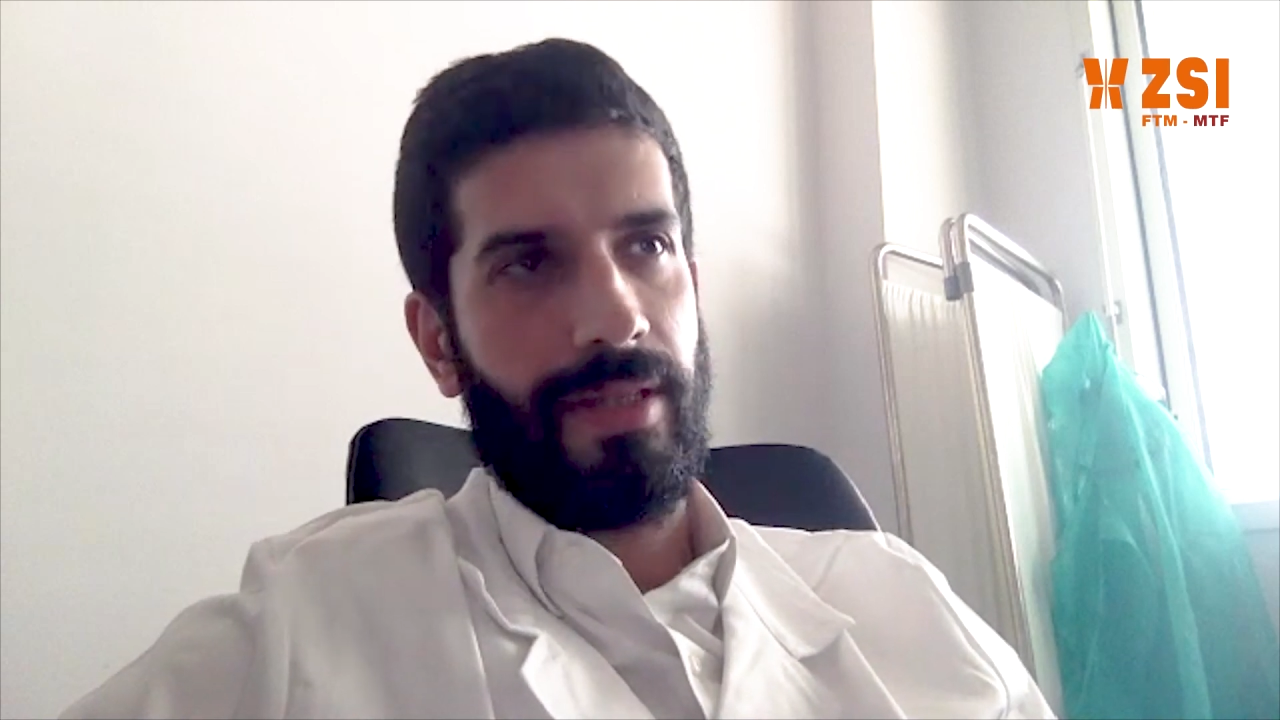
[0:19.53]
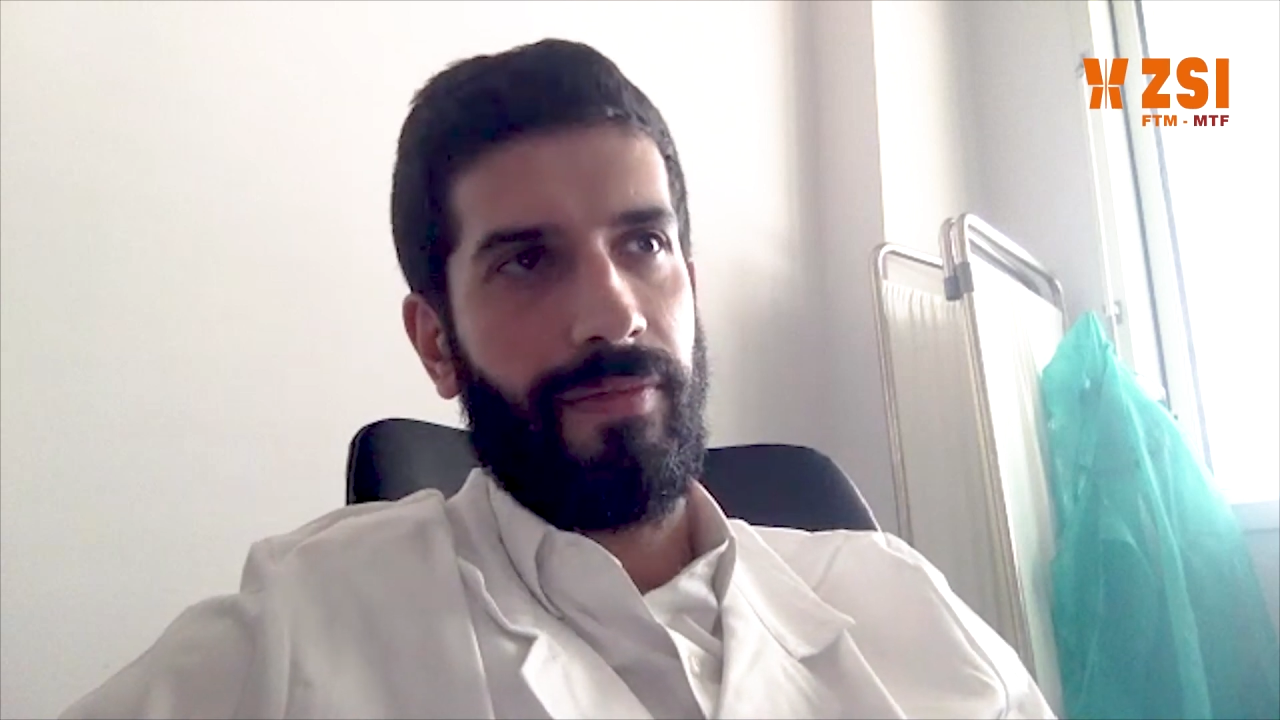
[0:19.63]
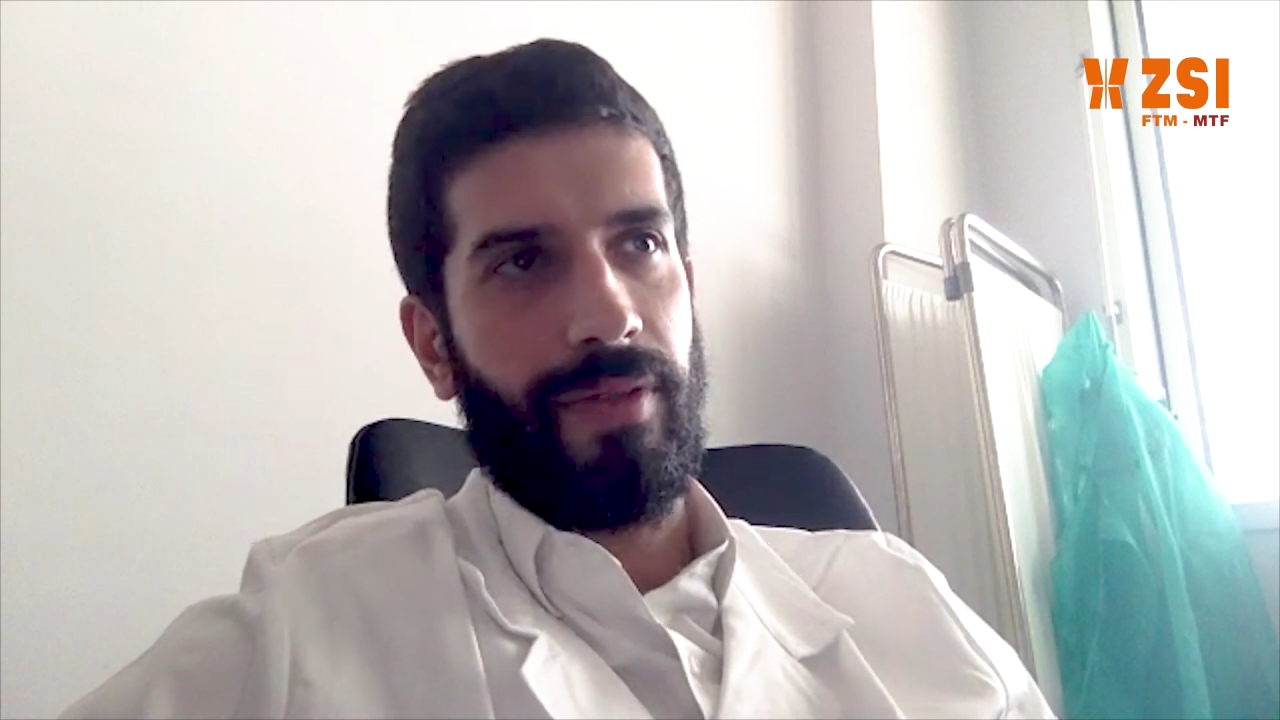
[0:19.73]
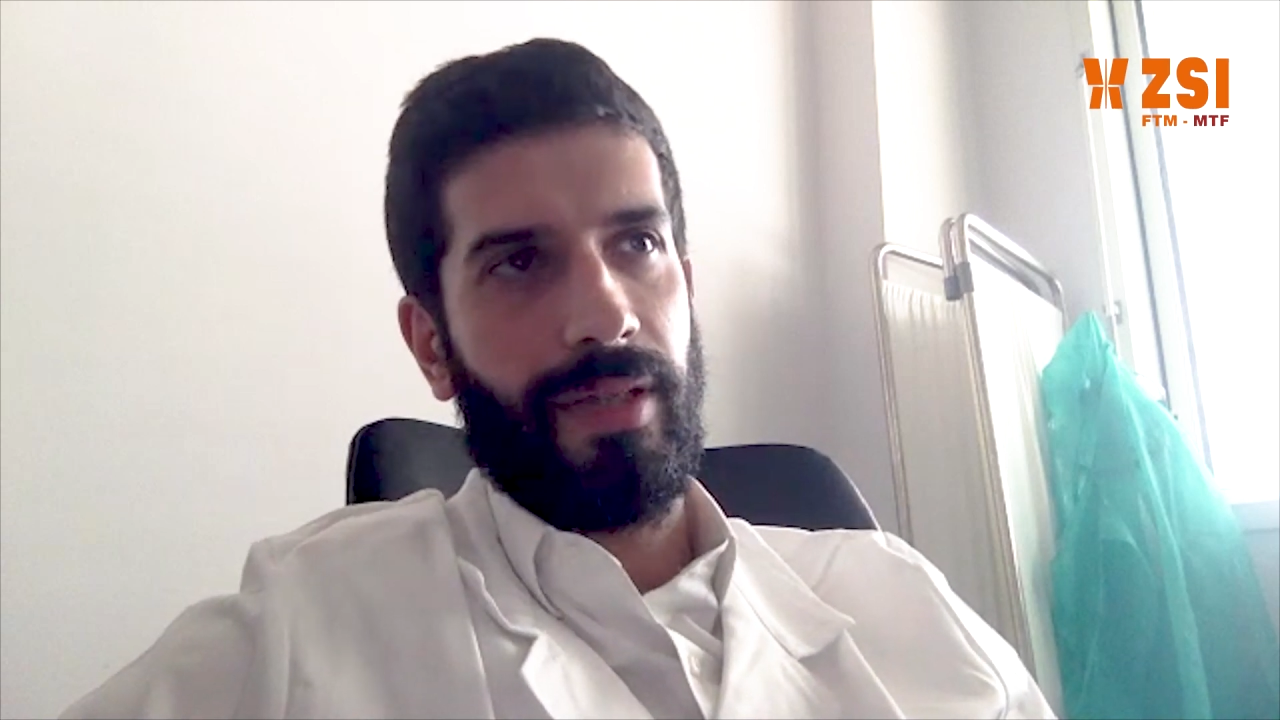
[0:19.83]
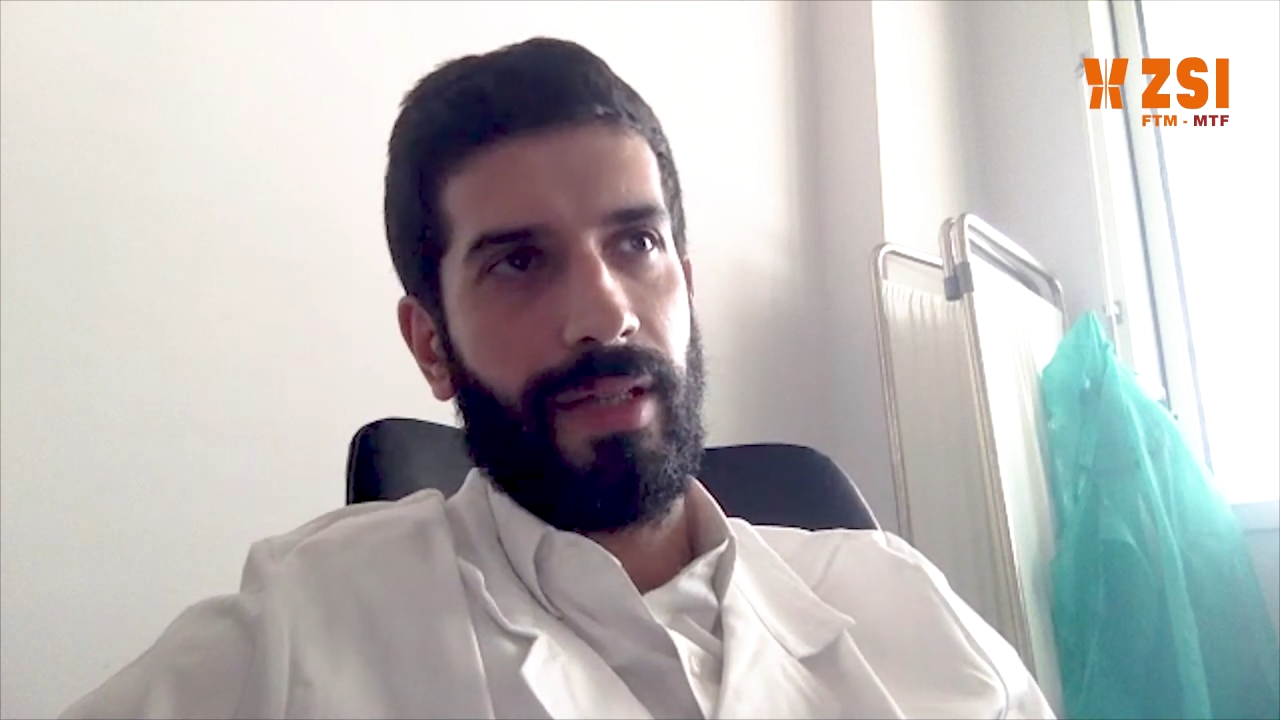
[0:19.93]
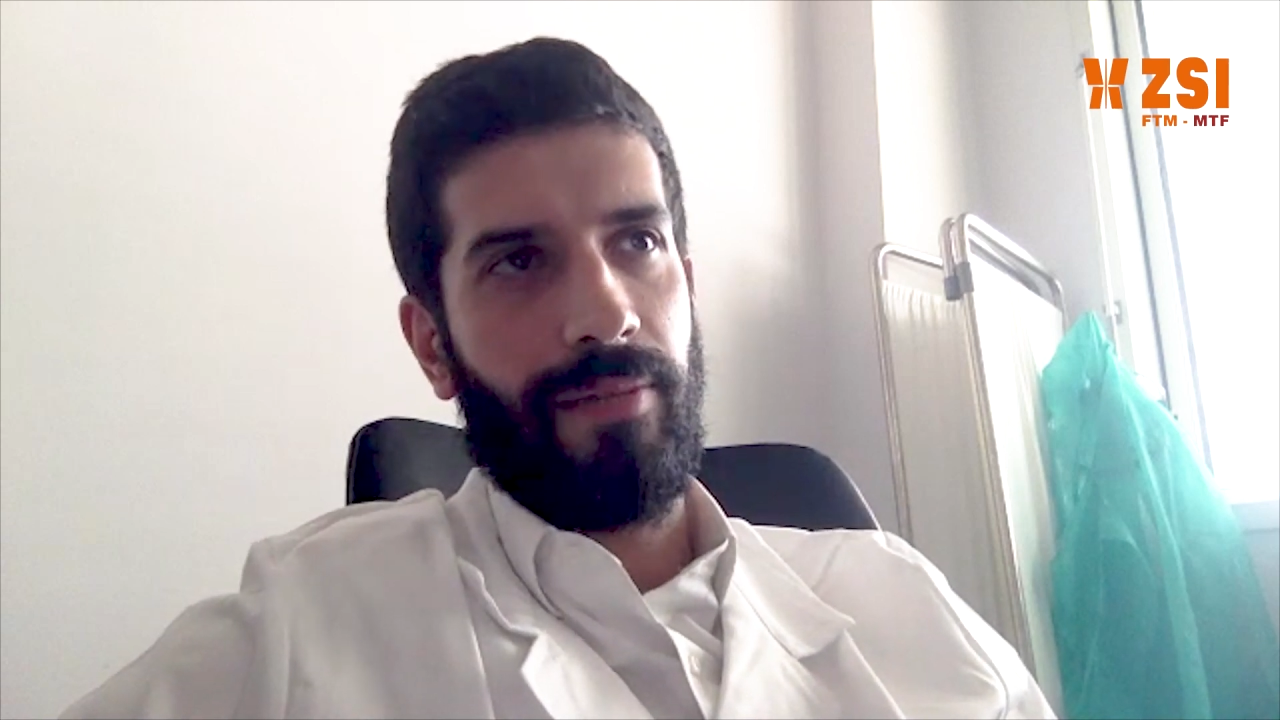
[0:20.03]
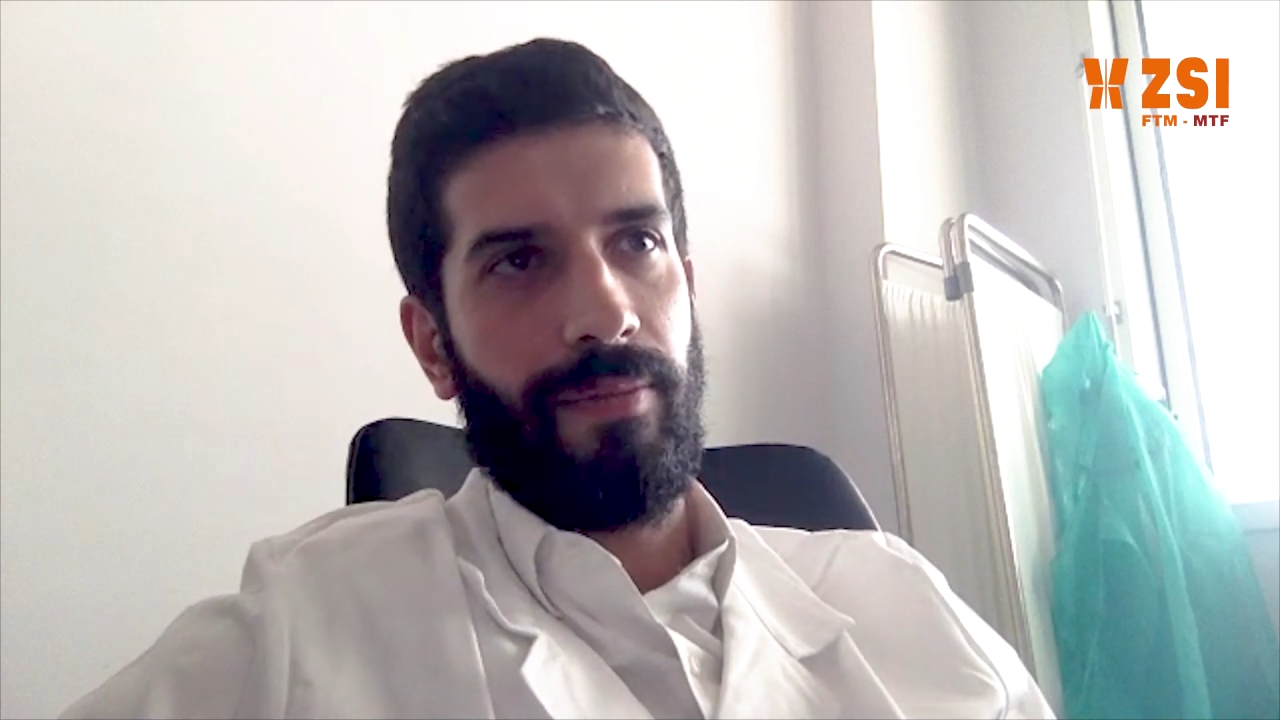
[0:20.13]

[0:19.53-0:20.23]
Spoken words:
something that